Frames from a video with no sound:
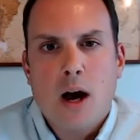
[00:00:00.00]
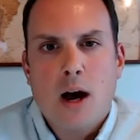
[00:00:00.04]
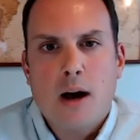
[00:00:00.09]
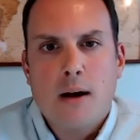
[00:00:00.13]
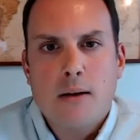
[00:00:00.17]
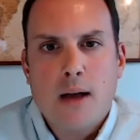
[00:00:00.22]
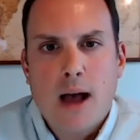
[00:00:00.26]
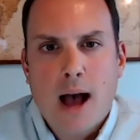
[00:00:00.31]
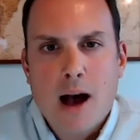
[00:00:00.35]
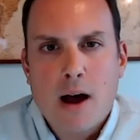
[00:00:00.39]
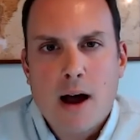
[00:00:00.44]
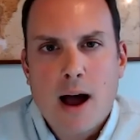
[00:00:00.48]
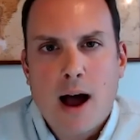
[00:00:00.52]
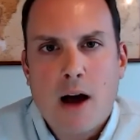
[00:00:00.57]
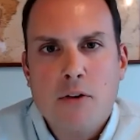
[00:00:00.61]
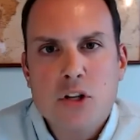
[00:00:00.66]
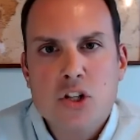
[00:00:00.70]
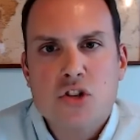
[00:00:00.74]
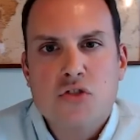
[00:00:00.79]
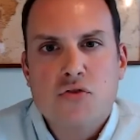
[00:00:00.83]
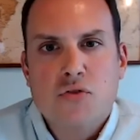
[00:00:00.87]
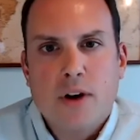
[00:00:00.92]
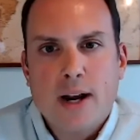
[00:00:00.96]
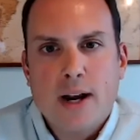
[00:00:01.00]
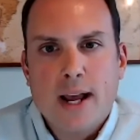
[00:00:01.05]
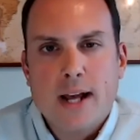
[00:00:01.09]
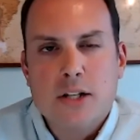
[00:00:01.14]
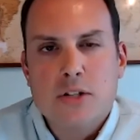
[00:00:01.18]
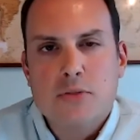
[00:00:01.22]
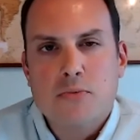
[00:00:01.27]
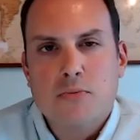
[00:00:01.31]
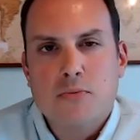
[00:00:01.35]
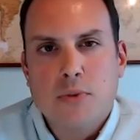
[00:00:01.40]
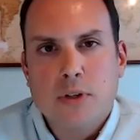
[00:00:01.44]
how does ThreatX
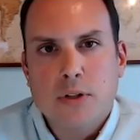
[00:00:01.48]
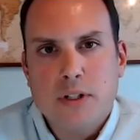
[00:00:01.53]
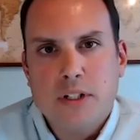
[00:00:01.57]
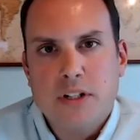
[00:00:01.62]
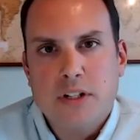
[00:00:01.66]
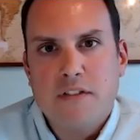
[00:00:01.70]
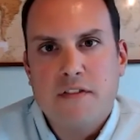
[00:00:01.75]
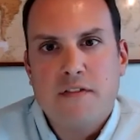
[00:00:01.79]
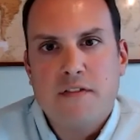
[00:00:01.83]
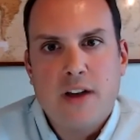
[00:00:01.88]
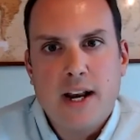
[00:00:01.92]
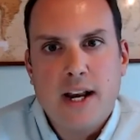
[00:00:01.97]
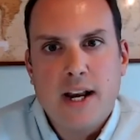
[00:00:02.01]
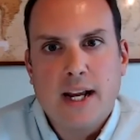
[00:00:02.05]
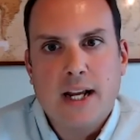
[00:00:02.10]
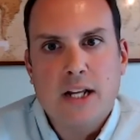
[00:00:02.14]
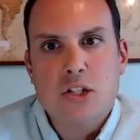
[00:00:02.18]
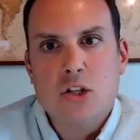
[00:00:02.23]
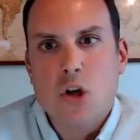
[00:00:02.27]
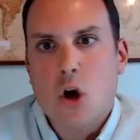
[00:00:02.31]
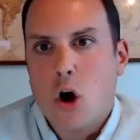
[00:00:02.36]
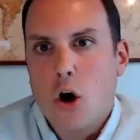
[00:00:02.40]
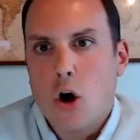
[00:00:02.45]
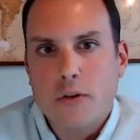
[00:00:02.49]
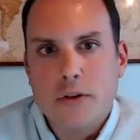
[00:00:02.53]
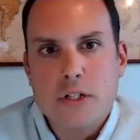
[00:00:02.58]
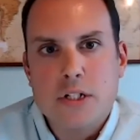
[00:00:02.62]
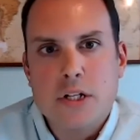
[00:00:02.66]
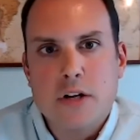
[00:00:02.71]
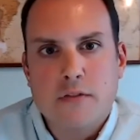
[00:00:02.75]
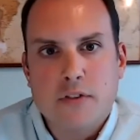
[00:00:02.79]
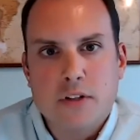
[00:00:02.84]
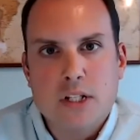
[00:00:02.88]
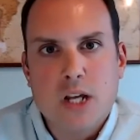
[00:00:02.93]
really defend against all these
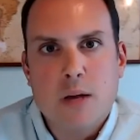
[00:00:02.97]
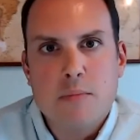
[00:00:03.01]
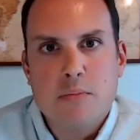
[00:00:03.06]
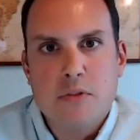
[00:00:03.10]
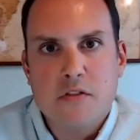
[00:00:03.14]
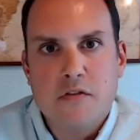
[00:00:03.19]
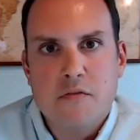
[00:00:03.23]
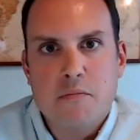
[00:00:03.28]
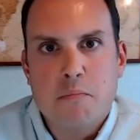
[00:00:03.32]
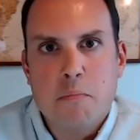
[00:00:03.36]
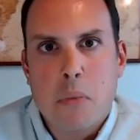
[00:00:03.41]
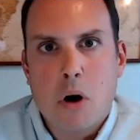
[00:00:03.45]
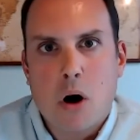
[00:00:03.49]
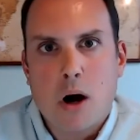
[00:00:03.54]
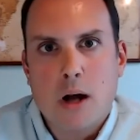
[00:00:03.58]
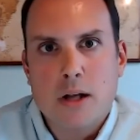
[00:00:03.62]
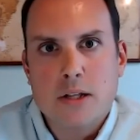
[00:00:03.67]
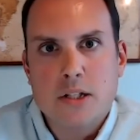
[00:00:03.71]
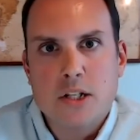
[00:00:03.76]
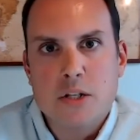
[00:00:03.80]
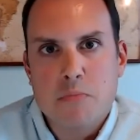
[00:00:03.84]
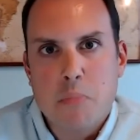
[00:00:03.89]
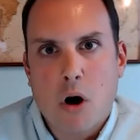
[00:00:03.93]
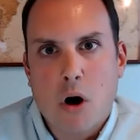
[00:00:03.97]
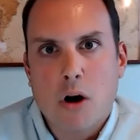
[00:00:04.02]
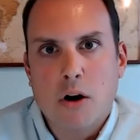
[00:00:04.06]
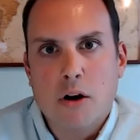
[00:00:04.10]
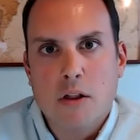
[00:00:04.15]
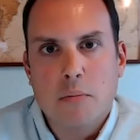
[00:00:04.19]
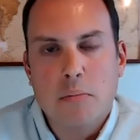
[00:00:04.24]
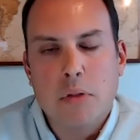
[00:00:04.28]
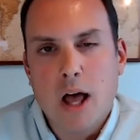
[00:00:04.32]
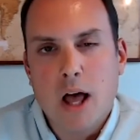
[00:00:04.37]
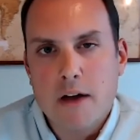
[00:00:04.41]
different types of bots as part of
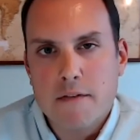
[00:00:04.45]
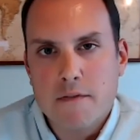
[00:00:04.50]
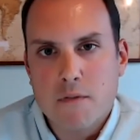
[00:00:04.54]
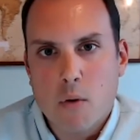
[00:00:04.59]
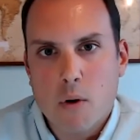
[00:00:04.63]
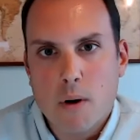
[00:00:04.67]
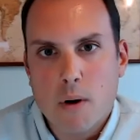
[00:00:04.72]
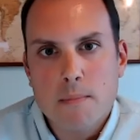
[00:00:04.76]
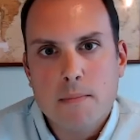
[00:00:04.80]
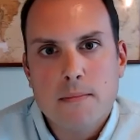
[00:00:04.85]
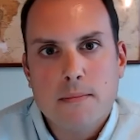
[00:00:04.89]
the platform?